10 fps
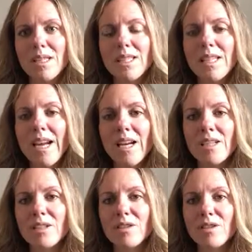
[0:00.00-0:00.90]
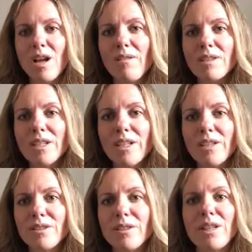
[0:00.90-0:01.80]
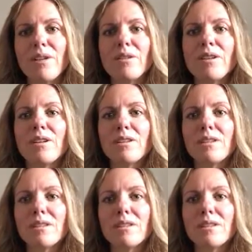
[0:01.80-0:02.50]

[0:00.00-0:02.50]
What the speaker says: stand in your sovereignty and your sacred